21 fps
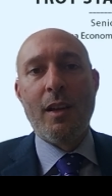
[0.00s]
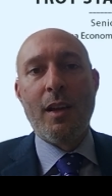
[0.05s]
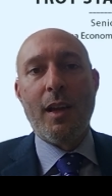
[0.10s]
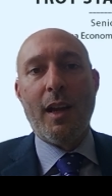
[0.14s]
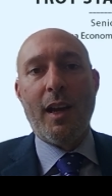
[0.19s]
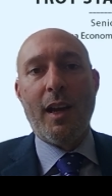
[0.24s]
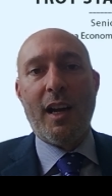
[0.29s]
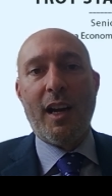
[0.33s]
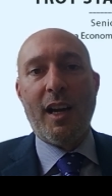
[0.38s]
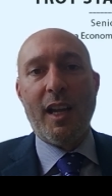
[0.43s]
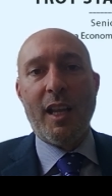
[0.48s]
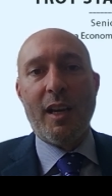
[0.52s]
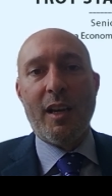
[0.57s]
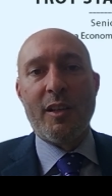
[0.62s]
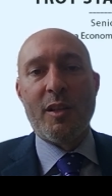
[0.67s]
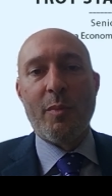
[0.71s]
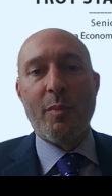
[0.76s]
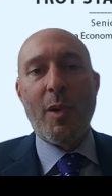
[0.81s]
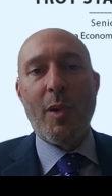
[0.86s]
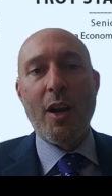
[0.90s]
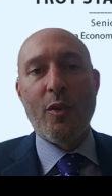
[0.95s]
in a
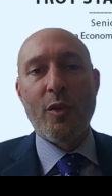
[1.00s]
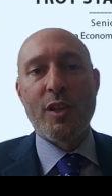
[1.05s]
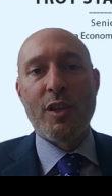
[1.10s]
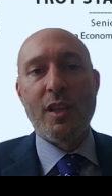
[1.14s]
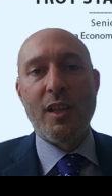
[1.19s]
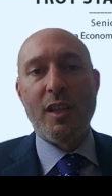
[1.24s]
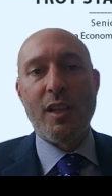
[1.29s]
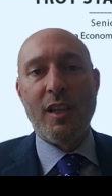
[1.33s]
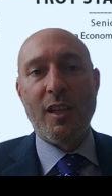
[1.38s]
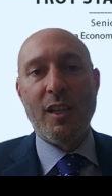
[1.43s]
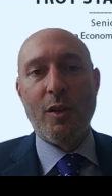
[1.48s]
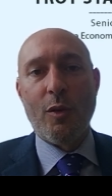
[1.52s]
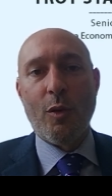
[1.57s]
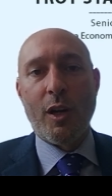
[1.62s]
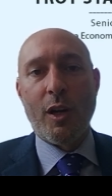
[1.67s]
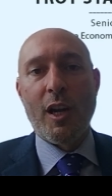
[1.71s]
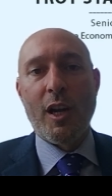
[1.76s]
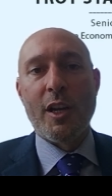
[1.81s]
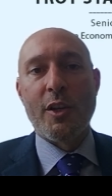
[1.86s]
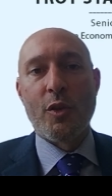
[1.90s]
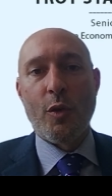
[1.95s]
democracy or a
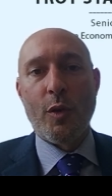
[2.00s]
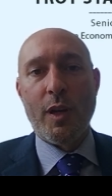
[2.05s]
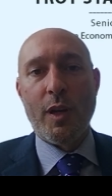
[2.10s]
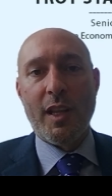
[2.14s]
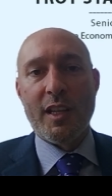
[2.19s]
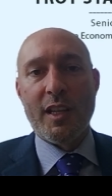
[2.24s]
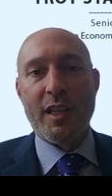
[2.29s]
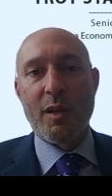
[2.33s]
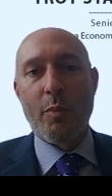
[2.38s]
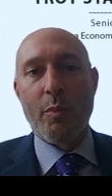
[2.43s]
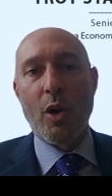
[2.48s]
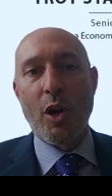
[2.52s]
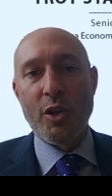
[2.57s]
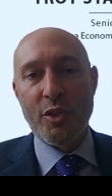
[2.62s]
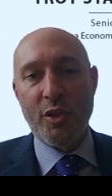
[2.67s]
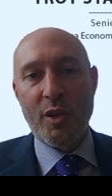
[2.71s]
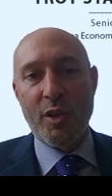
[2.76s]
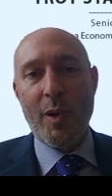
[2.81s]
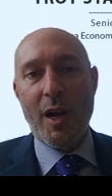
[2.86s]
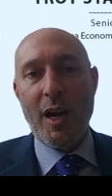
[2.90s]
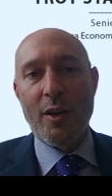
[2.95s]
country that's a
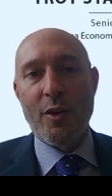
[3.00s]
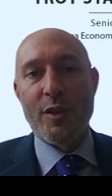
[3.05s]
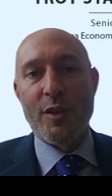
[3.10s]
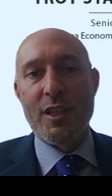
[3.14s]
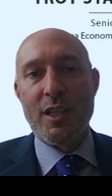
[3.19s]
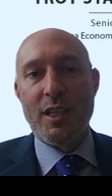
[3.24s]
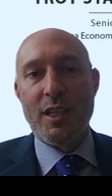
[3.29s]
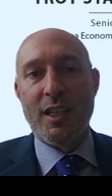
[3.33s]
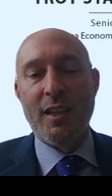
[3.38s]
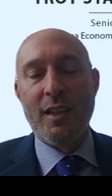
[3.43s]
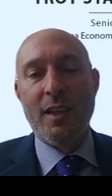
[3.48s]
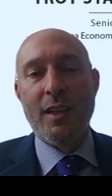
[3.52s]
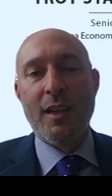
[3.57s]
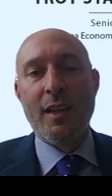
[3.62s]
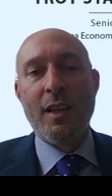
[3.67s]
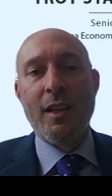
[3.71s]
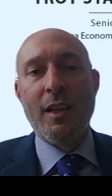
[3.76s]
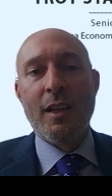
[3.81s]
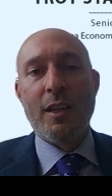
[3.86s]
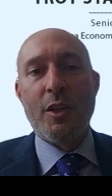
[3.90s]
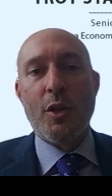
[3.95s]
partial democracy,
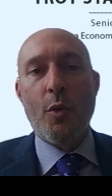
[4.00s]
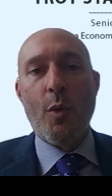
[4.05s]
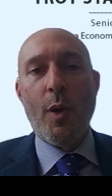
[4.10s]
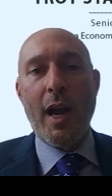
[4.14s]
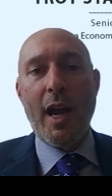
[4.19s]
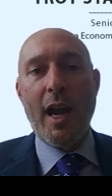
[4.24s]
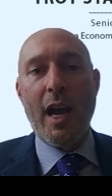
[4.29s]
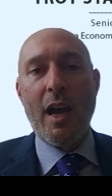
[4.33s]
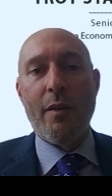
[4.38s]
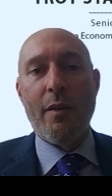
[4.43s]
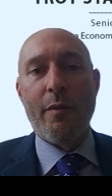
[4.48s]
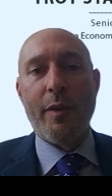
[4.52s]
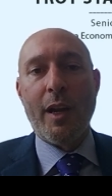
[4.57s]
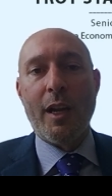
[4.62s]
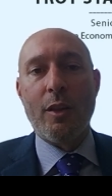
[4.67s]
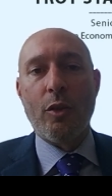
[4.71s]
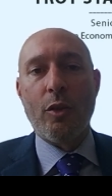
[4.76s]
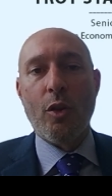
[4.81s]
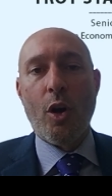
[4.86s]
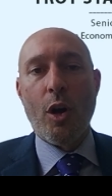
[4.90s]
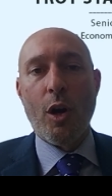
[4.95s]
you have a
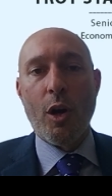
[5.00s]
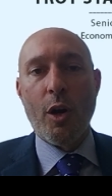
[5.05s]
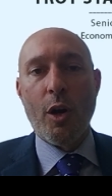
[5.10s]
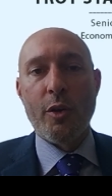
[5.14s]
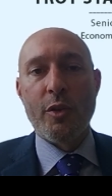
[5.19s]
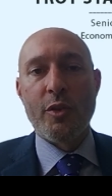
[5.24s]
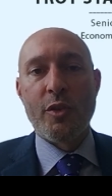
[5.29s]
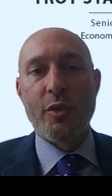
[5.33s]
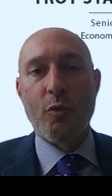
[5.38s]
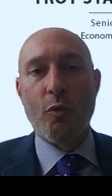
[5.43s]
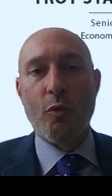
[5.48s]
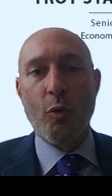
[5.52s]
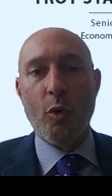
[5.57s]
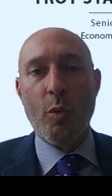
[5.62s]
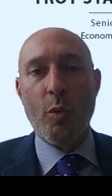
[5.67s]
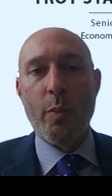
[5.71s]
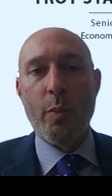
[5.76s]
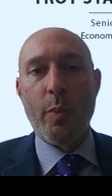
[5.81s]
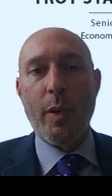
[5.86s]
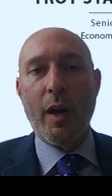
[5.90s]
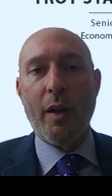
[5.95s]
large
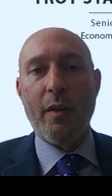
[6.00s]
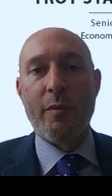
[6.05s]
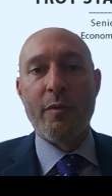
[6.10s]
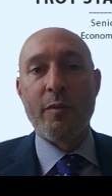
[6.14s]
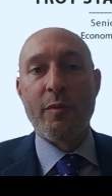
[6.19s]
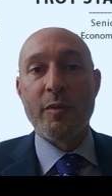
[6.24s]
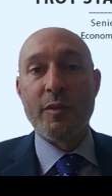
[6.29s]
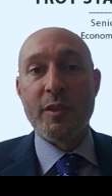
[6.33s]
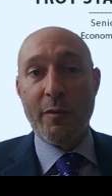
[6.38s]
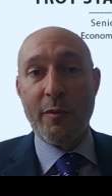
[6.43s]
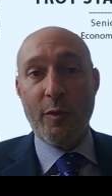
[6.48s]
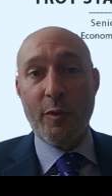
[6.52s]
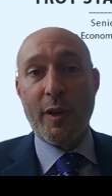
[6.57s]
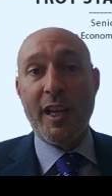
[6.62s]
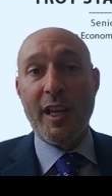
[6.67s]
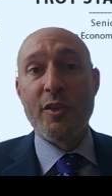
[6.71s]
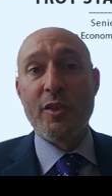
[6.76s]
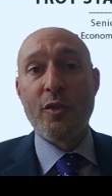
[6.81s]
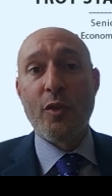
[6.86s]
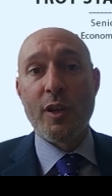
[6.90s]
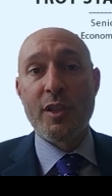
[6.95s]
group of different
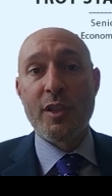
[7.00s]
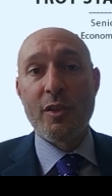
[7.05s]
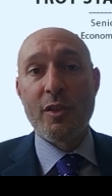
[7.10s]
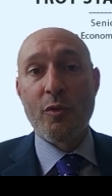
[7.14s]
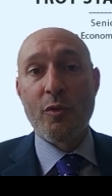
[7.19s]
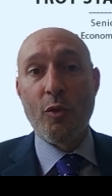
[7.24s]
interest